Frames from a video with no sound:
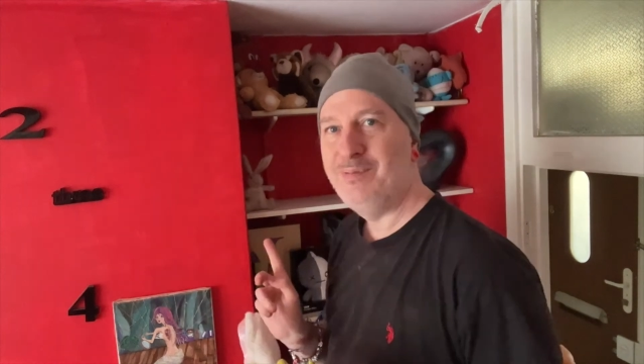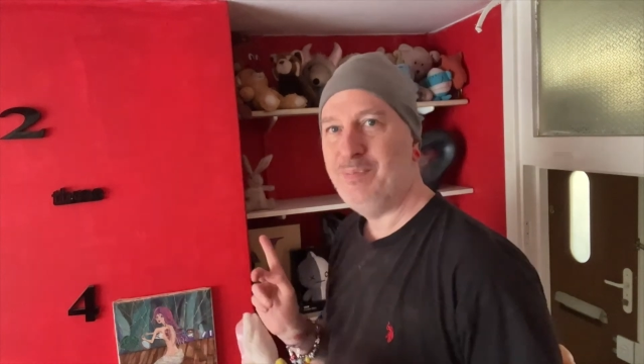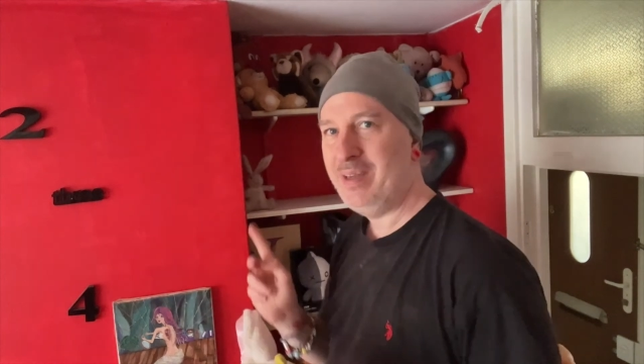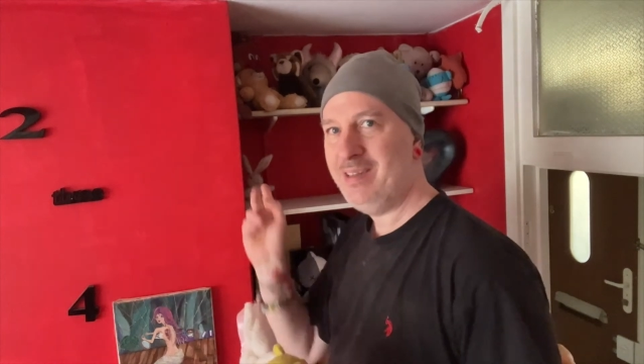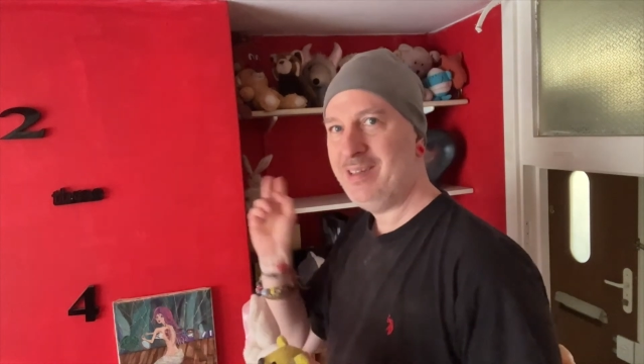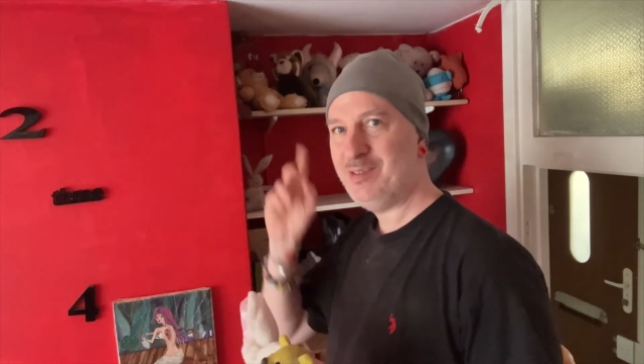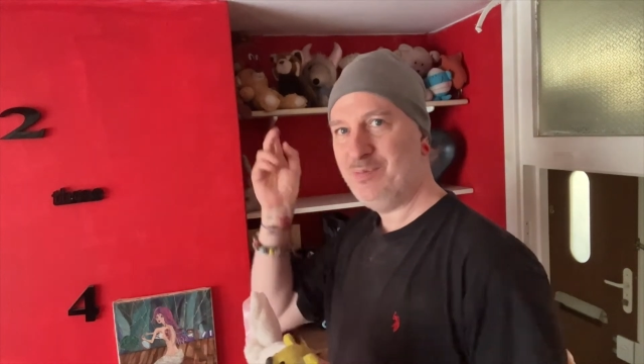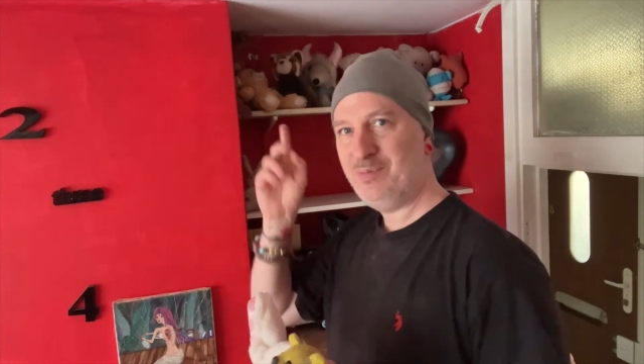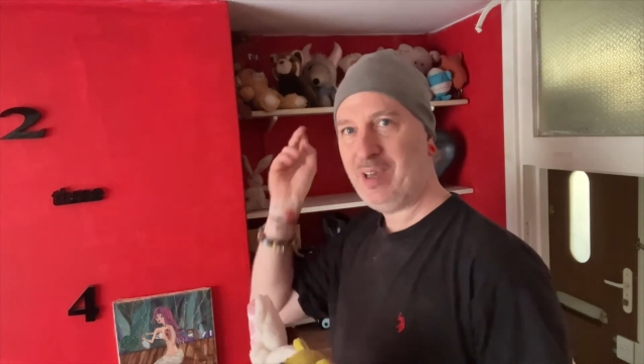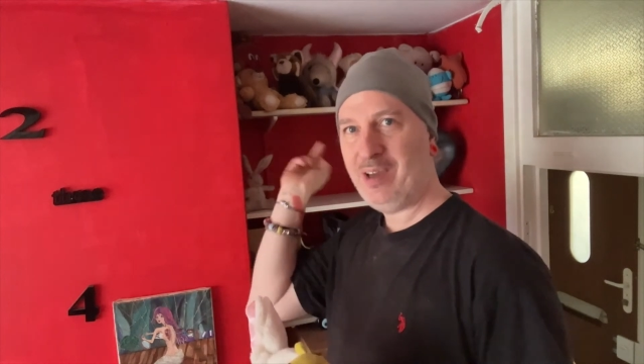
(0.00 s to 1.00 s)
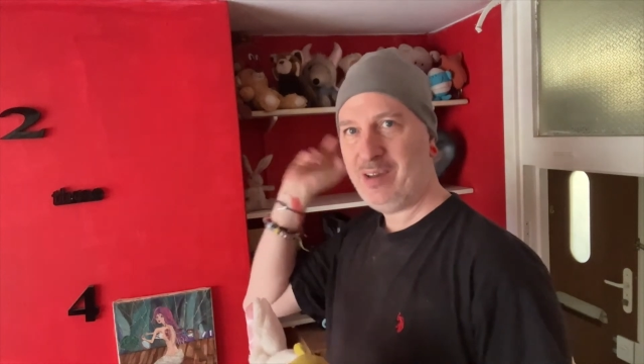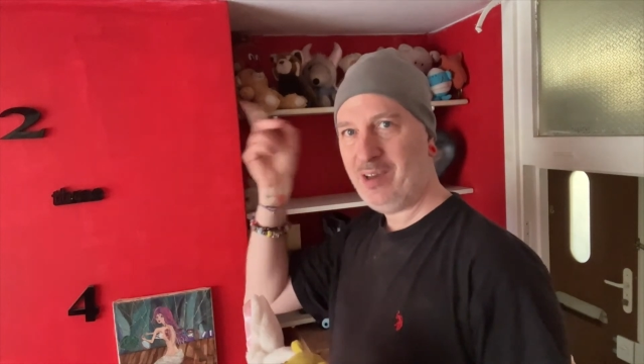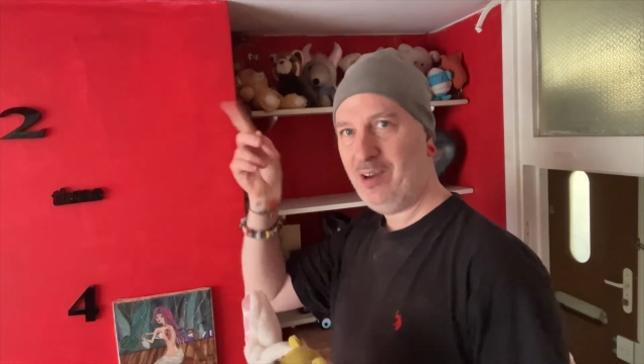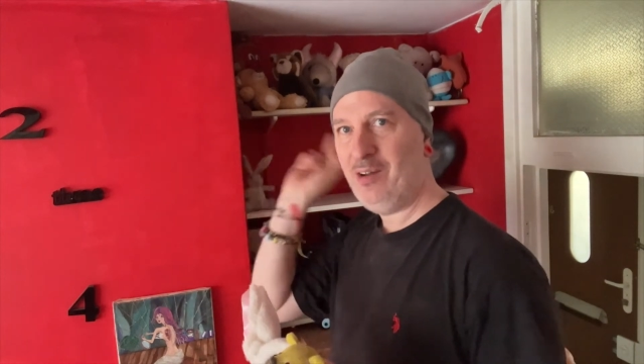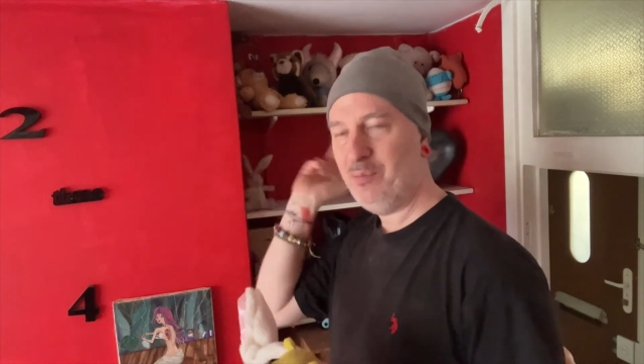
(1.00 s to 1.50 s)
but he doesn't get
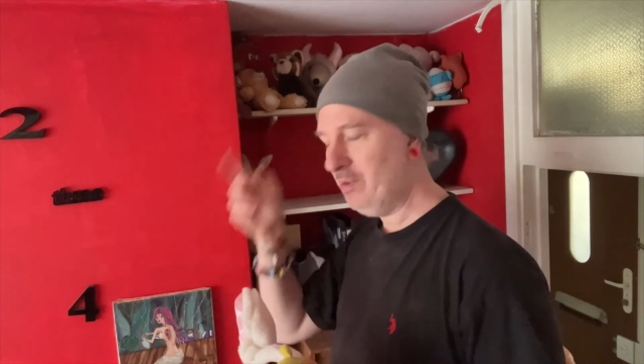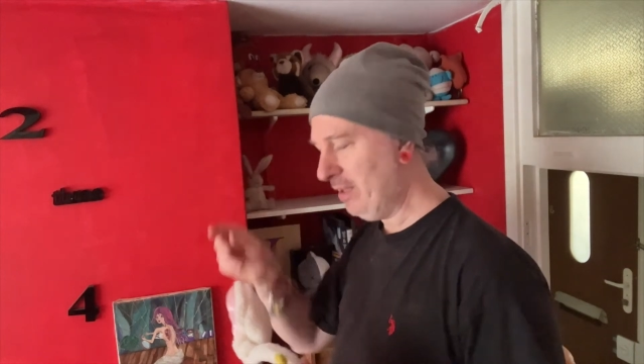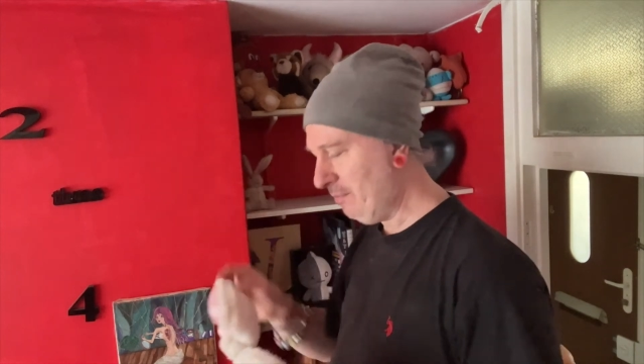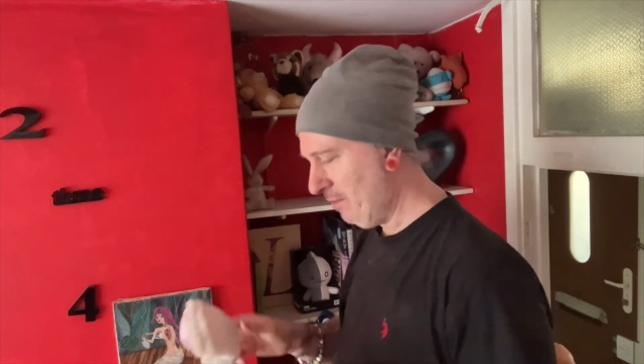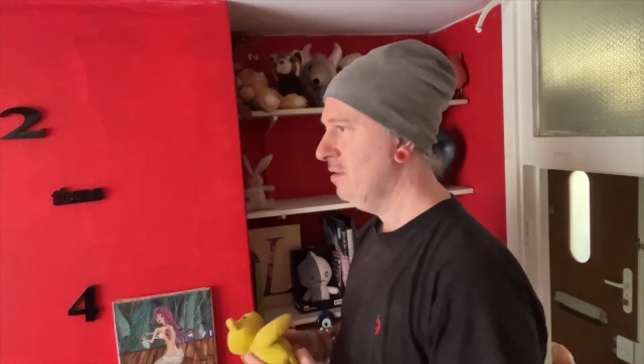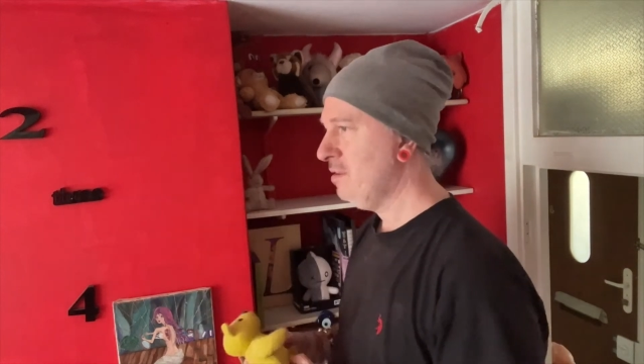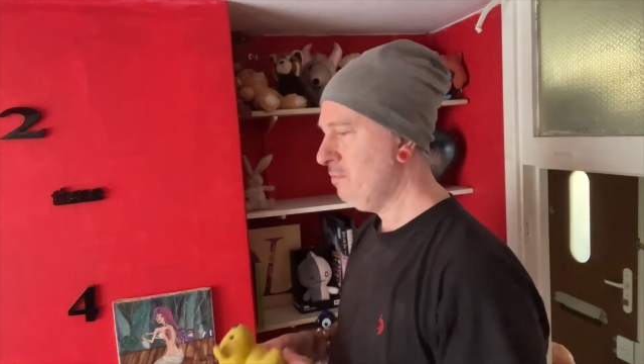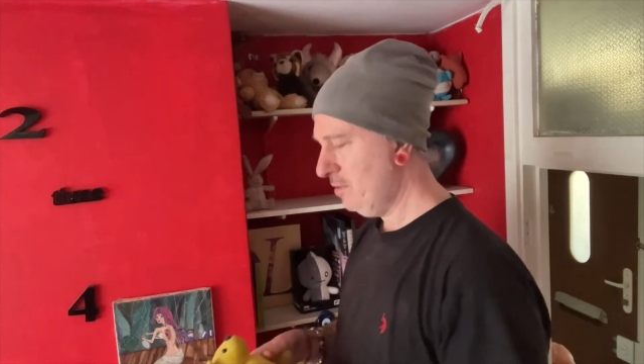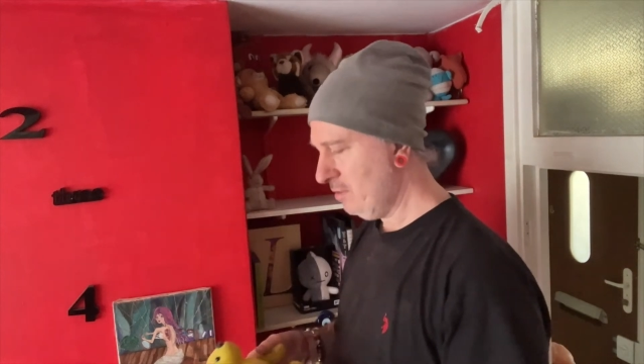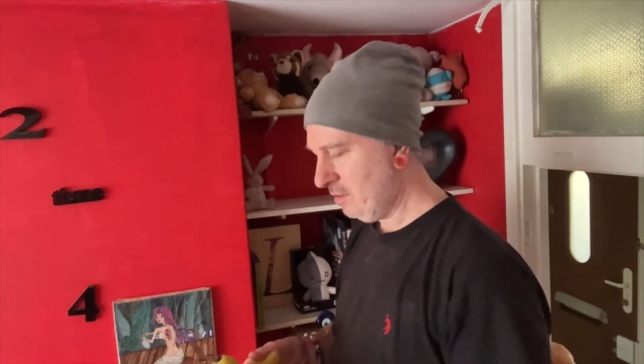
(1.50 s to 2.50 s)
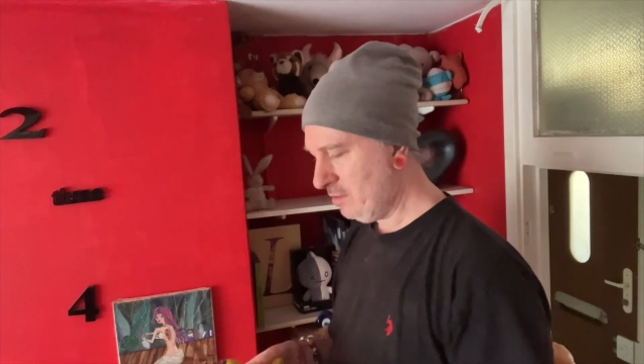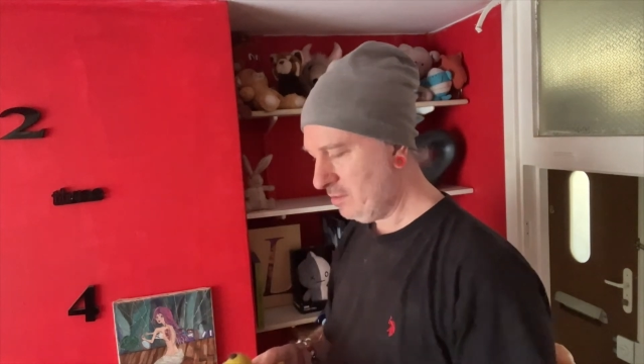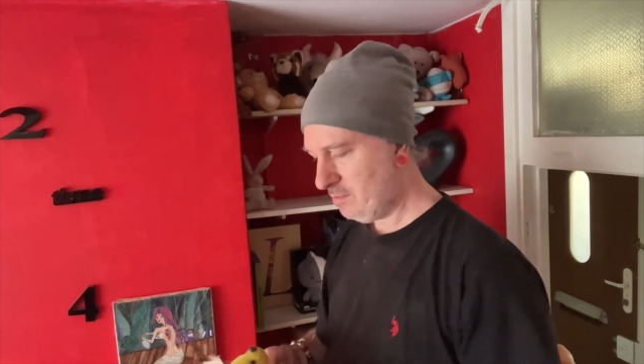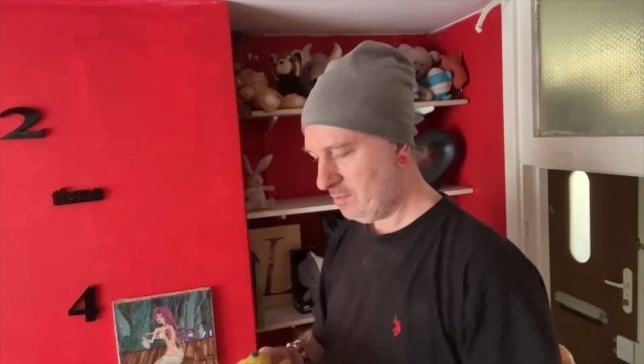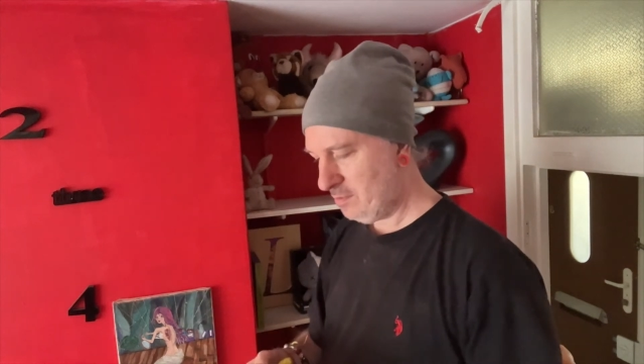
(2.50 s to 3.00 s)
on with them. For some reason they're
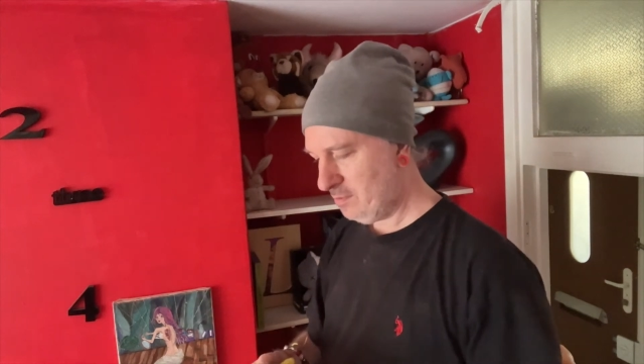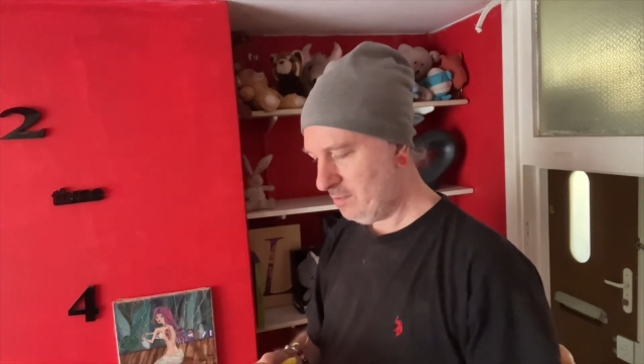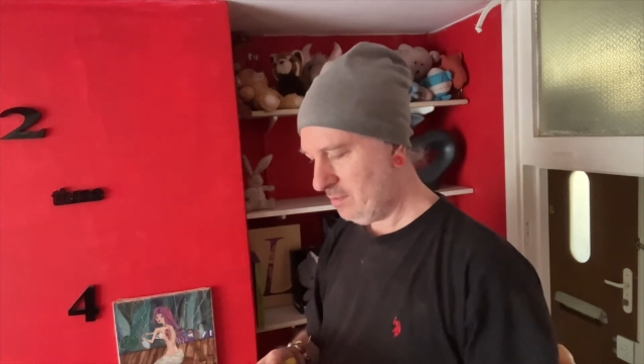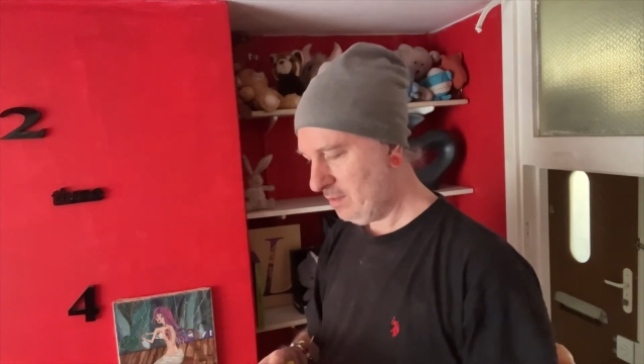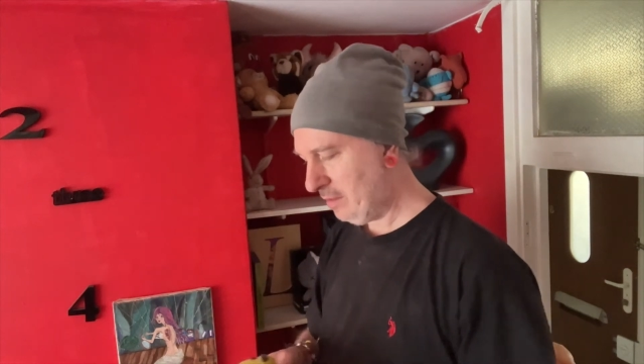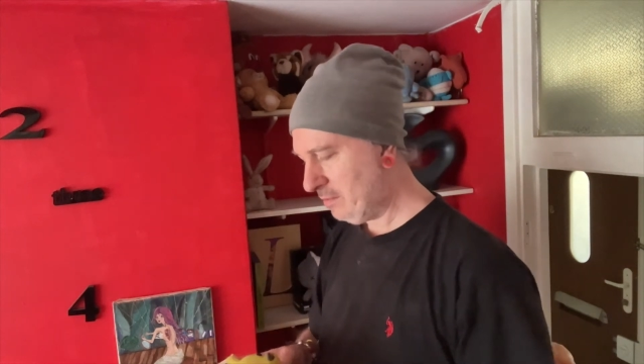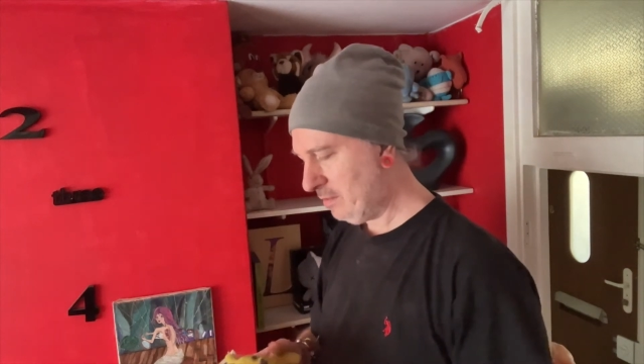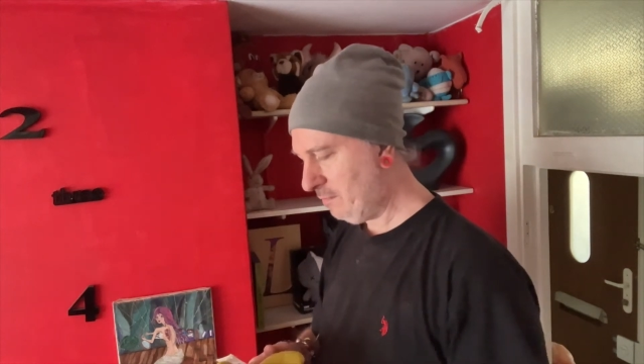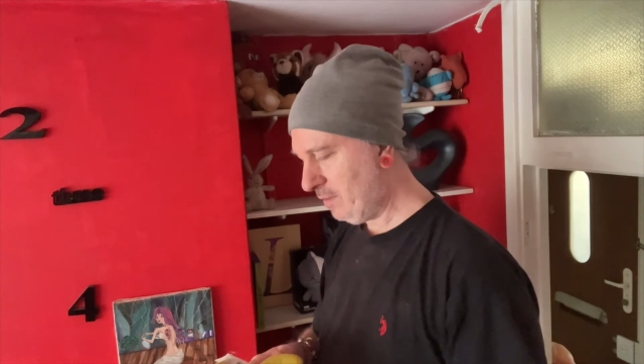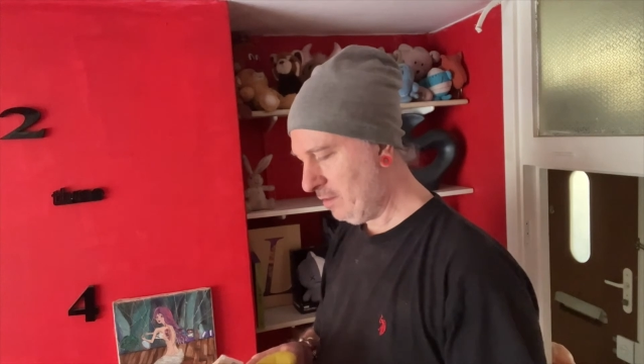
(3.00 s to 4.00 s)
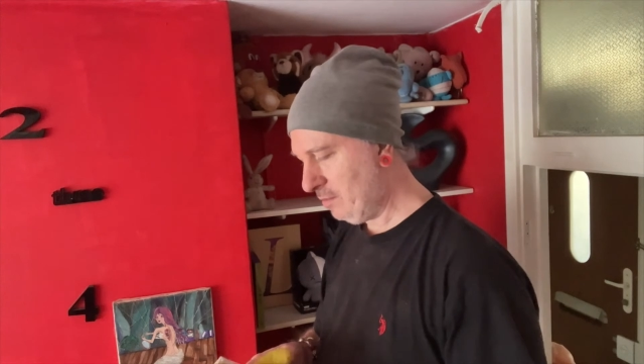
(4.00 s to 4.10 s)
just negative things